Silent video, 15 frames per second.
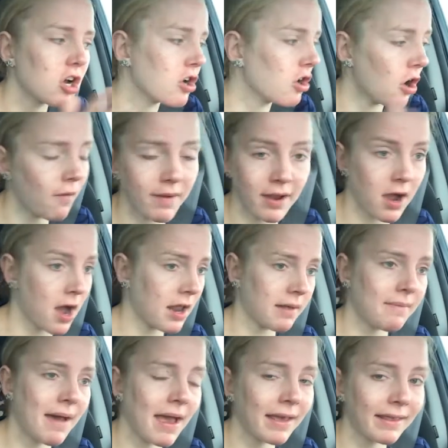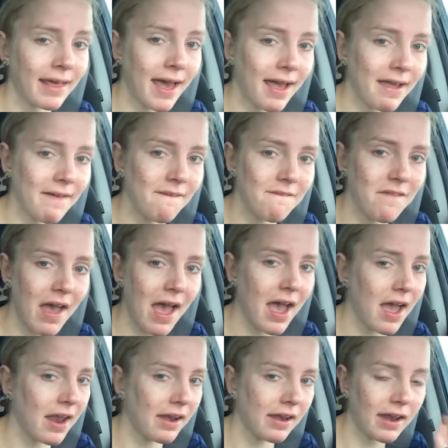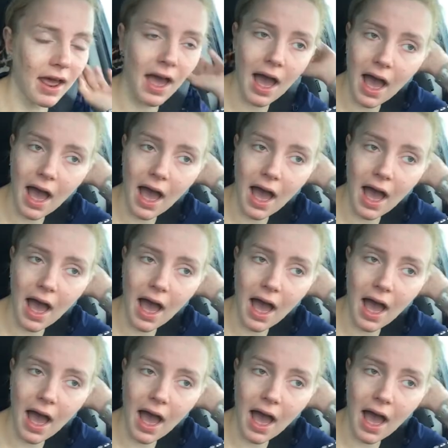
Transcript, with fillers: going on in my life and